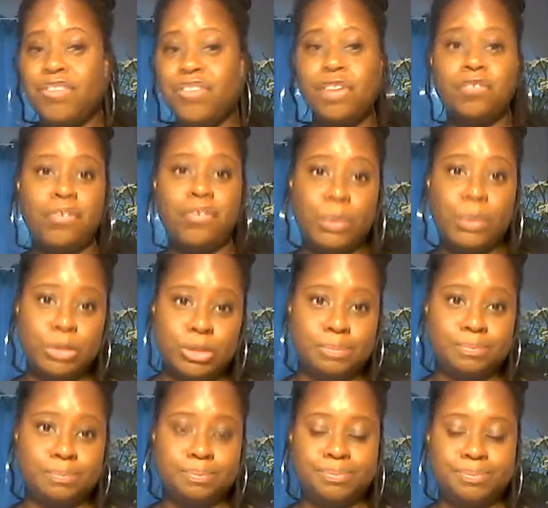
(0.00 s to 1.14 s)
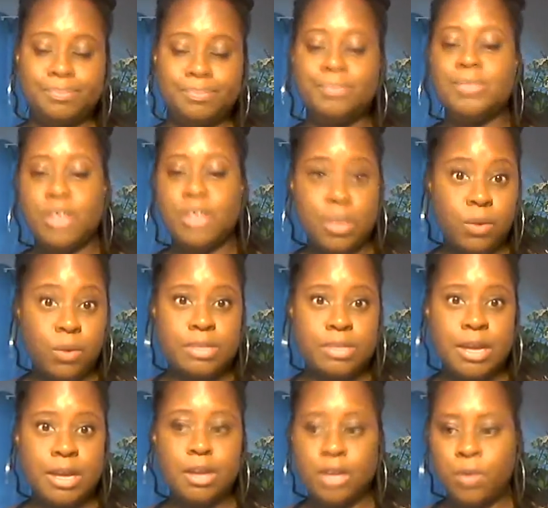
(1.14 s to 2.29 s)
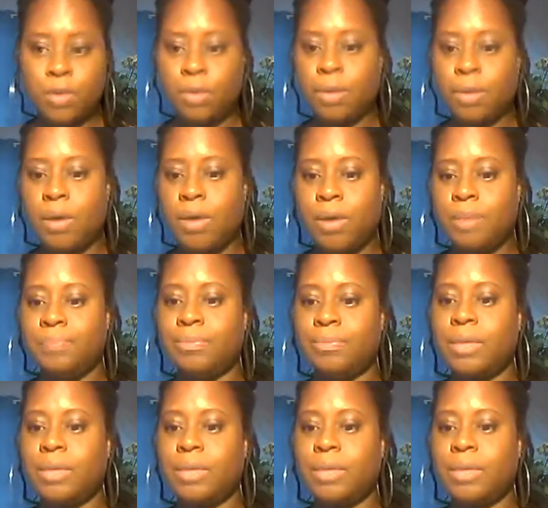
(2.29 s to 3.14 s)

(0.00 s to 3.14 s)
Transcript: full of devotion? Get what I'm saying? You get where I'm going?